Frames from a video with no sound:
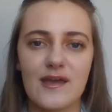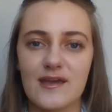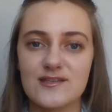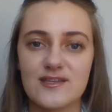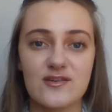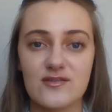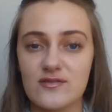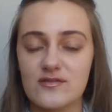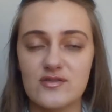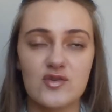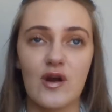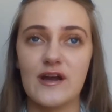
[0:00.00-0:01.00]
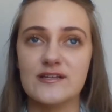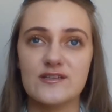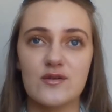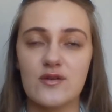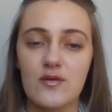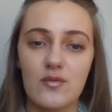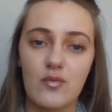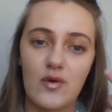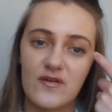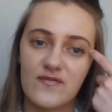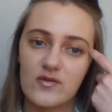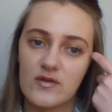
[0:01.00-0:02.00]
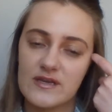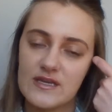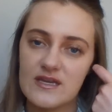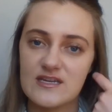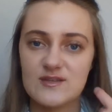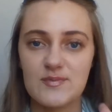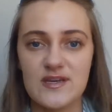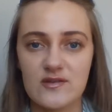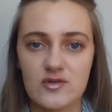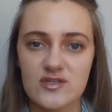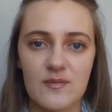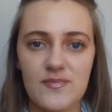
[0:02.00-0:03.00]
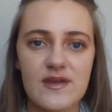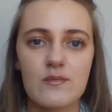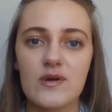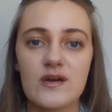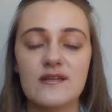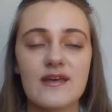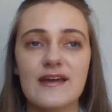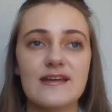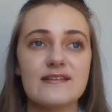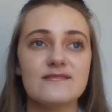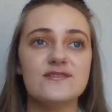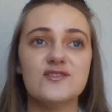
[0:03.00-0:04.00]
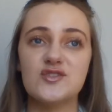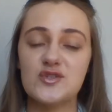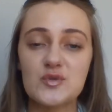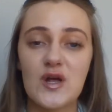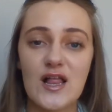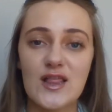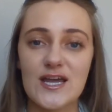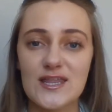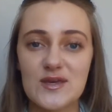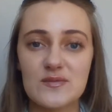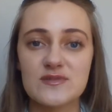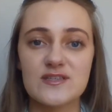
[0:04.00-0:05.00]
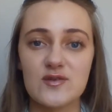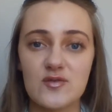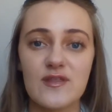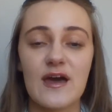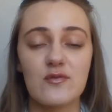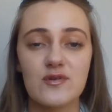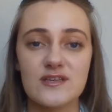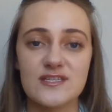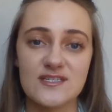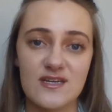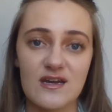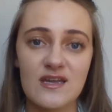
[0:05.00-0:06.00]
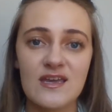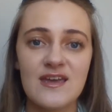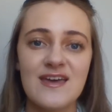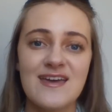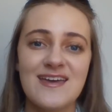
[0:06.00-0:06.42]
I guess I could have tried to work for like ESPN or something, but I do not like them, so that would have stunk.